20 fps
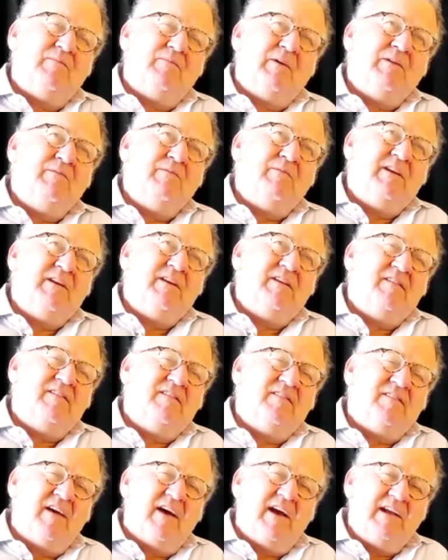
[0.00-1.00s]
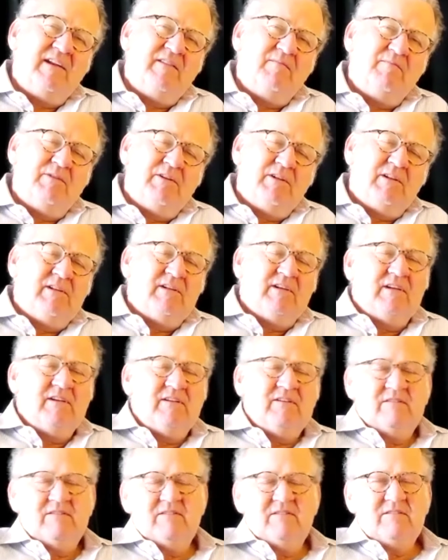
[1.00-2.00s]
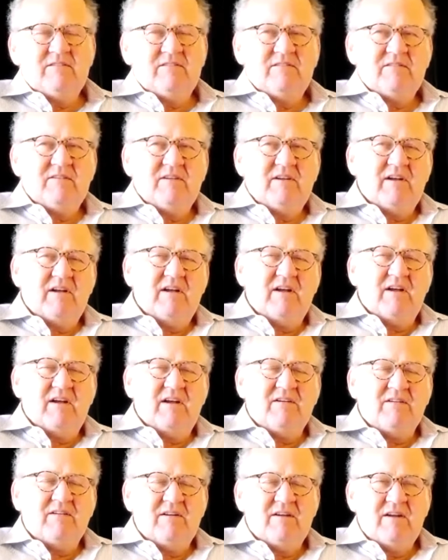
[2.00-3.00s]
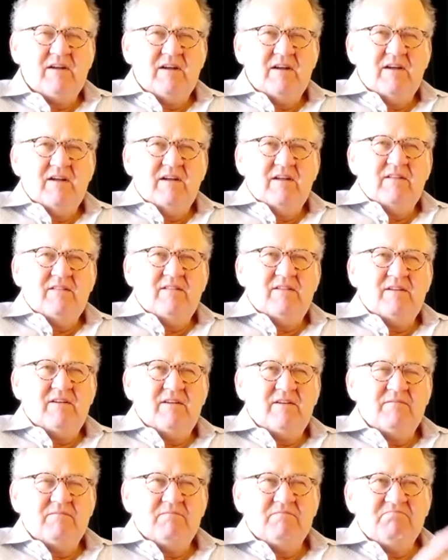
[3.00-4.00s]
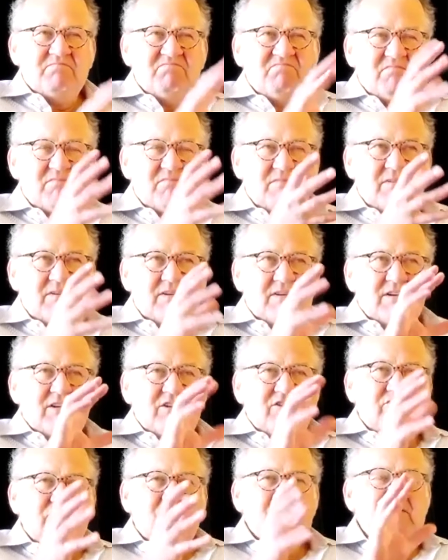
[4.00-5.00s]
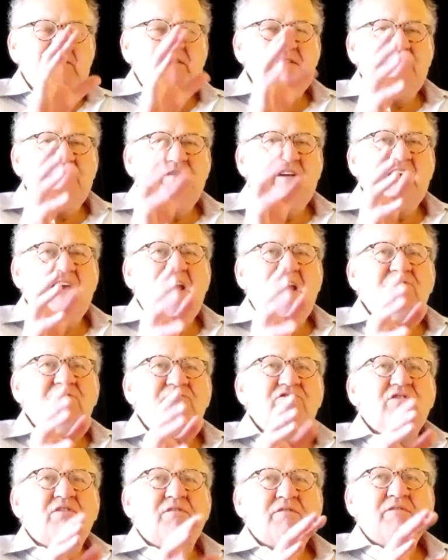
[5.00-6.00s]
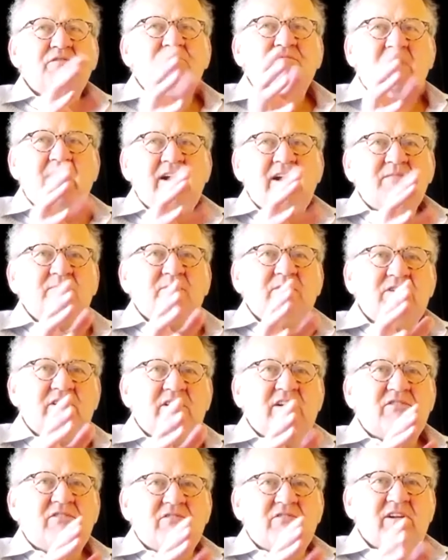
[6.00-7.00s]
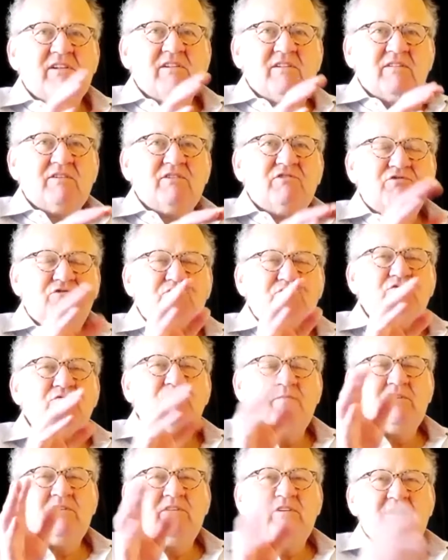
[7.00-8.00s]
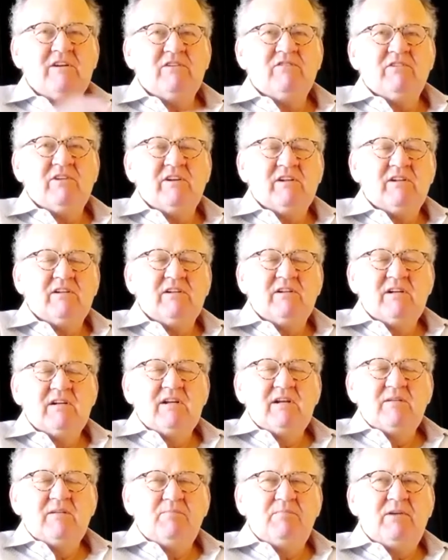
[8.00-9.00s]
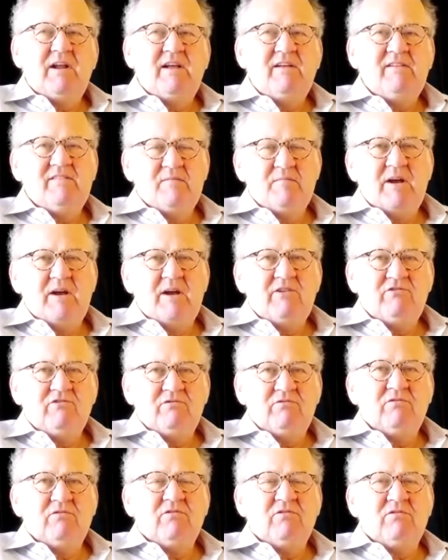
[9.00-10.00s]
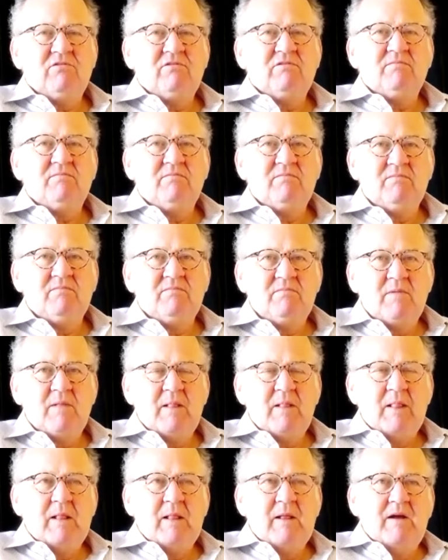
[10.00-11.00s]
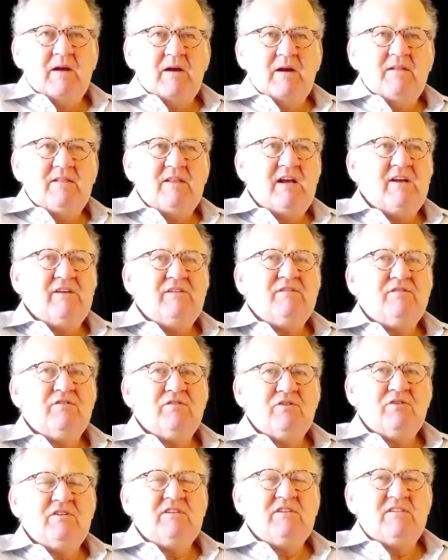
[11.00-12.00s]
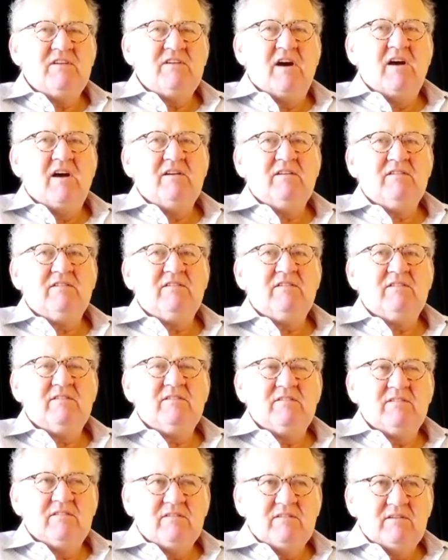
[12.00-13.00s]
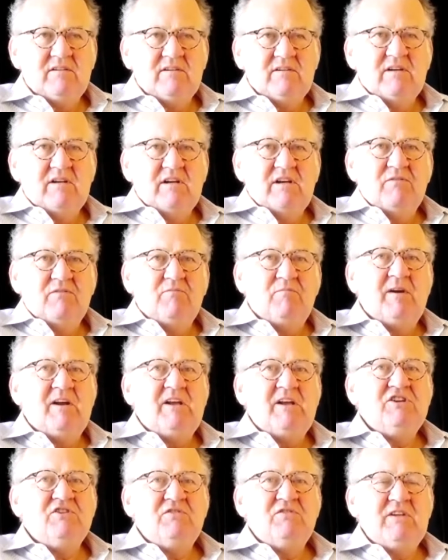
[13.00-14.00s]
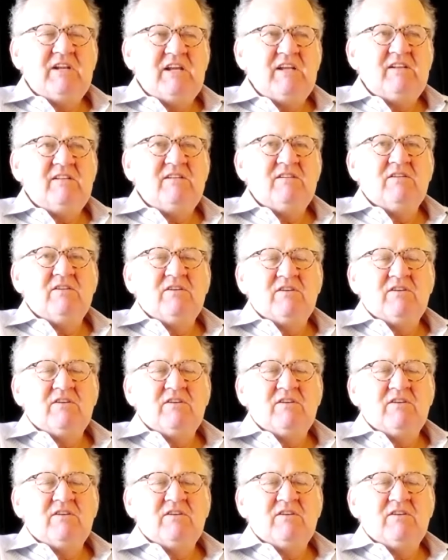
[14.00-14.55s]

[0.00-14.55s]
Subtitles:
when we design buildings, the justification of the right material, the true material, plays a major role. There are certain tasks where you need